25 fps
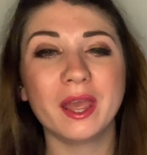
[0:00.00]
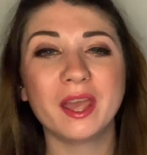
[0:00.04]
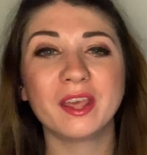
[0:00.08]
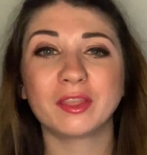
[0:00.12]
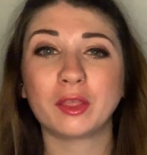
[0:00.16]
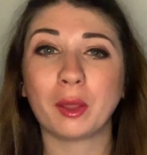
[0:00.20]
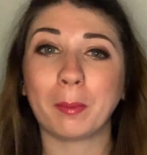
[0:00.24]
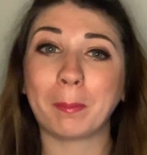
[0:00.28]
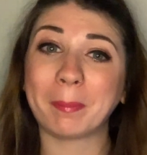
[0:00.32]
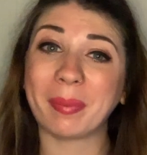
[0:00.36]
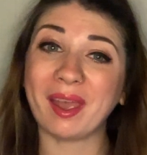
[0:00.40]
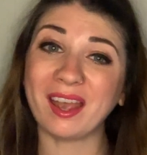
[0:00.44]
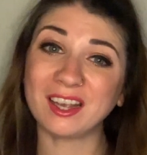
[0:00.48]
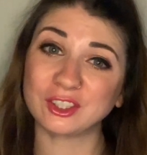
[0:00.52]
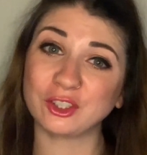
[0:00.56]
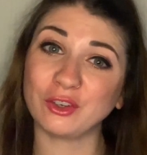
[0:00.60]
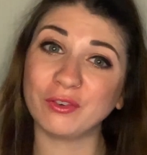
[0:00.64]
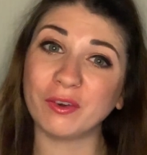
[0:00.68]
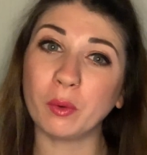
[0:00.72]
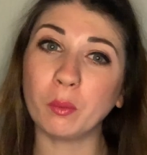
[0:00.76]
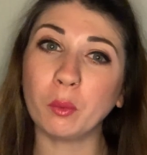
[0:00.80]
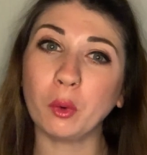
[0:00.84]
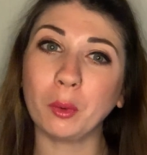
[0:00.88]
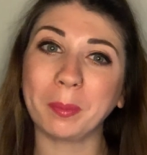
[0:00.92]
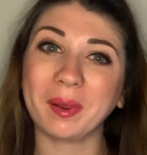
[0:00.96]
the better
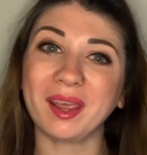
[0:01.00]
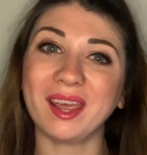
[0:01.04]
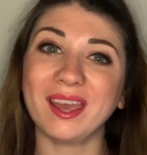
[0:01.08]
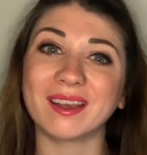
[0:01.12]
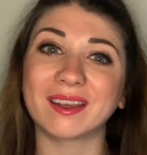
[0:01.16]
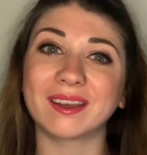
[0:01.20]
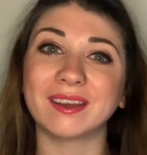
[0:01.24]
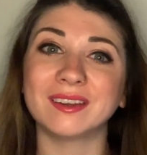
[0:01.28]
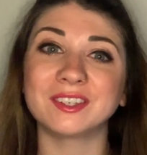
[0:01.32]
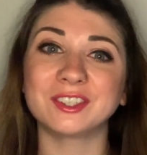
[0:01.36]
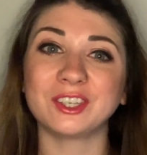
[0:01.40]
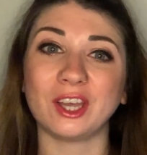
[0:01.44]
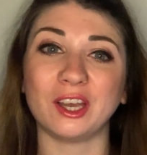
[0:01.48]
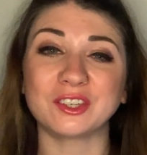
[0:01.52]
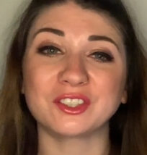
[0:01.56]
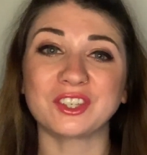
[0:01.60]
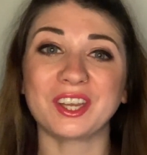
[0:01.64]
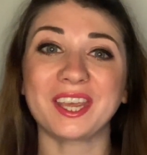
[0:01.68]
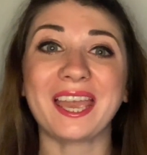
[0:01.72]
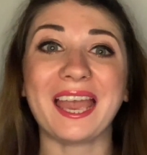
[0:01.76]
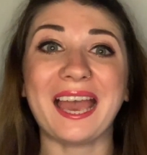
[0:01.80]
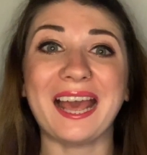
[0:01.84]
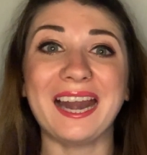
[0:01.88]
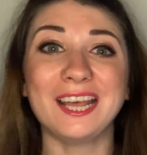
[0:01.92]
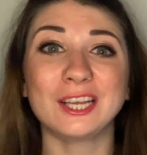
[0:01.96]
it will be at conducting
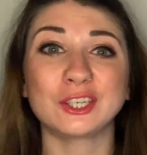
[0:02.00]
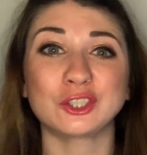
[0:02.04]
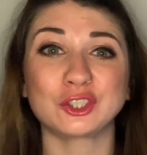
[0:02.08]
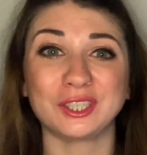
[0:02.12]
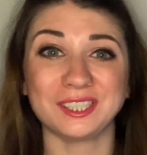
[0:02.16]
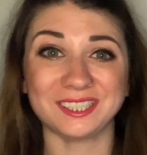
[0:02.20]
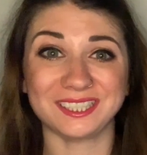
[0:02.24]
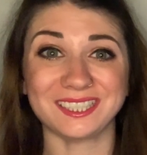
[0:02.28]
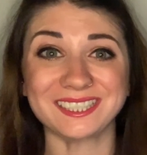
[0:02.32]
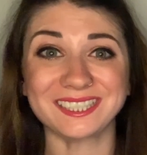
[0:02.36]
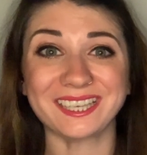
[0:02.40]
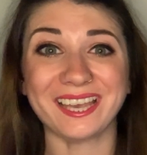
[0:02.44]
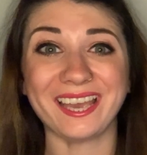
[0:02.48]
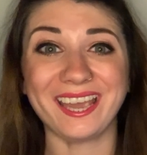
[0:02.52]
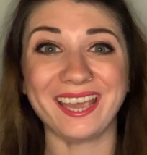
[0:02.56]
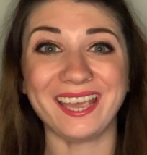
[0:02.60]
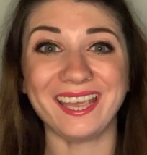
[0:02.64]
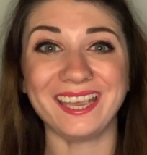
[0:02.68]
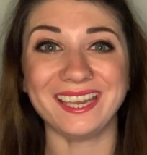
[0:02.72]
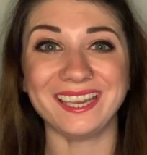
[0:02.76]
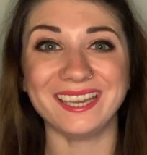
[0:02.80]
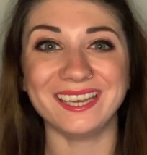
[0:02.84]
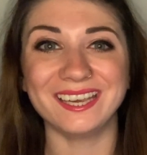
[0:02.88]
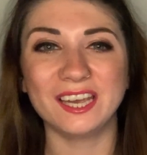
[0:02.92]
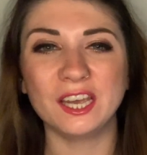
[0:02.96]

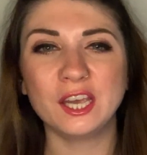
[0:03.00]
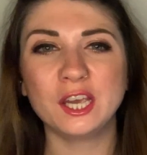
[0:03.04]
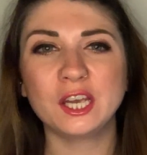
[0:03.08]
electricity.